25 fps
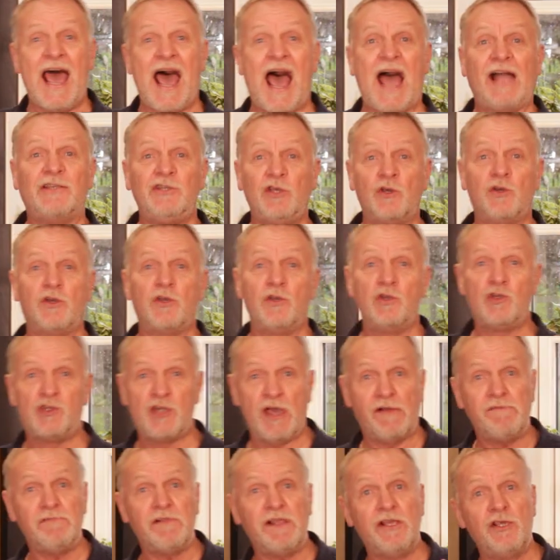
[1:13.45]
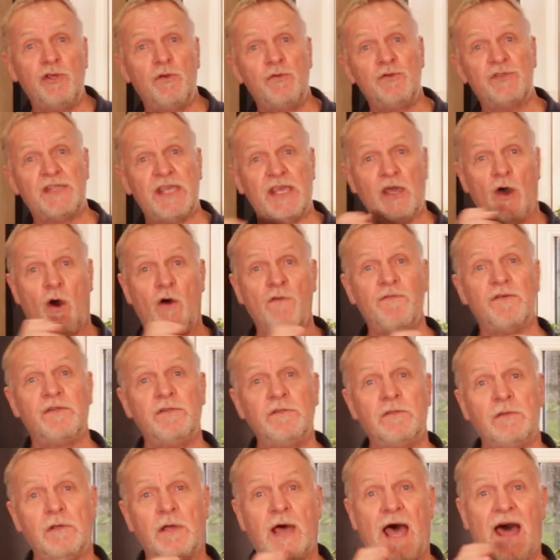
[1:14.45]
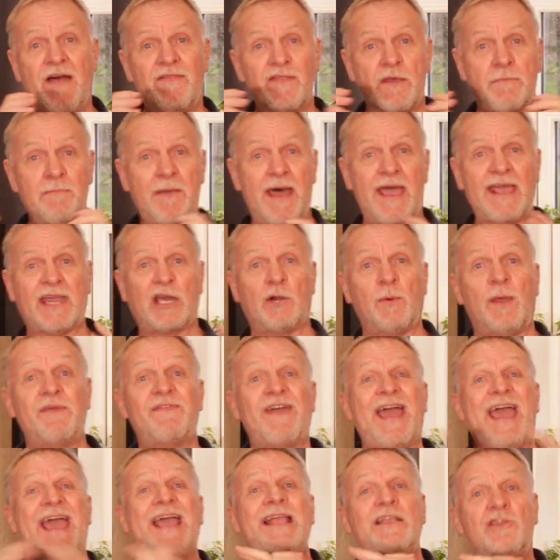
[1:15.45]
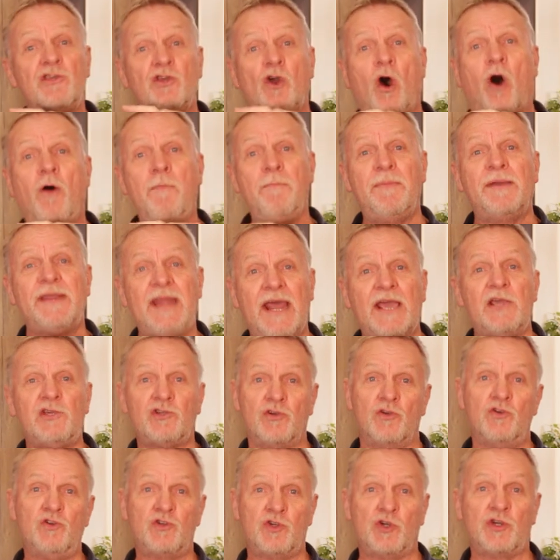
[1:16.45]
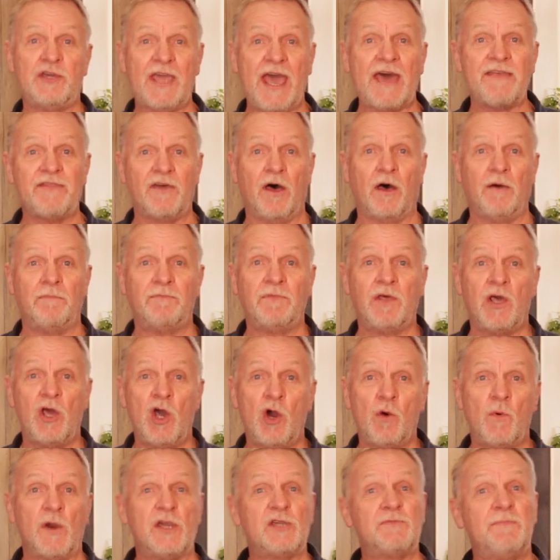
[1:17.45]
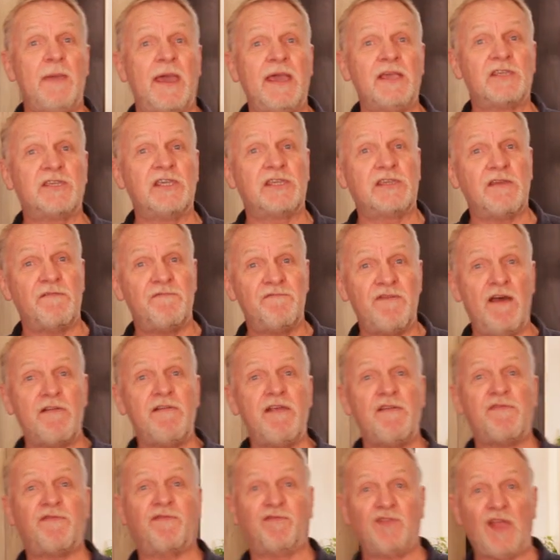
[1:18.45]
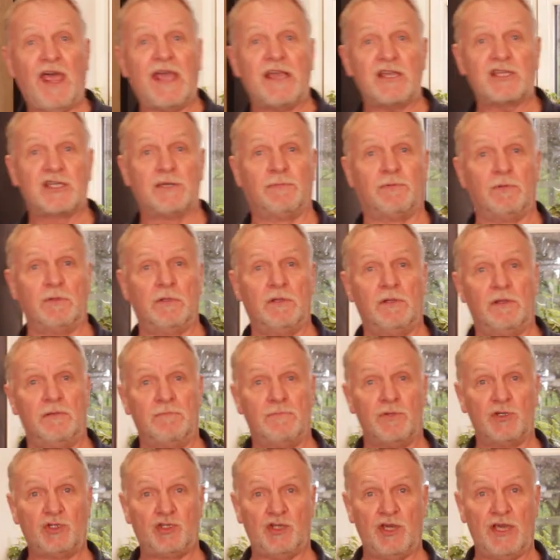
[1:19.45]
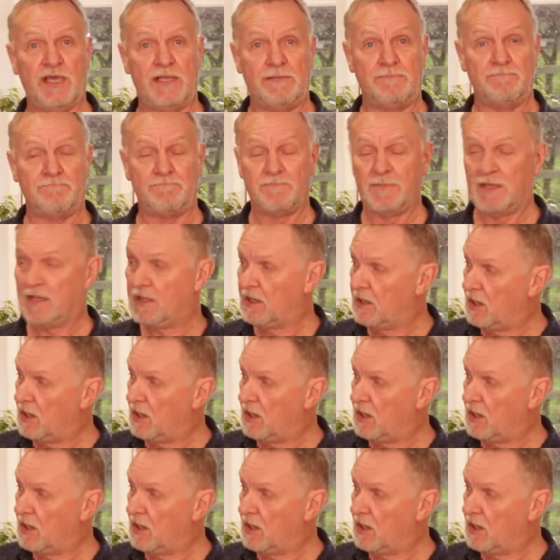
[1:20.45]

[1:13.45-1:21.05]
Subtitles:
And you can generally use the oven and the microwave in combination together, which makes it a very flexible machine.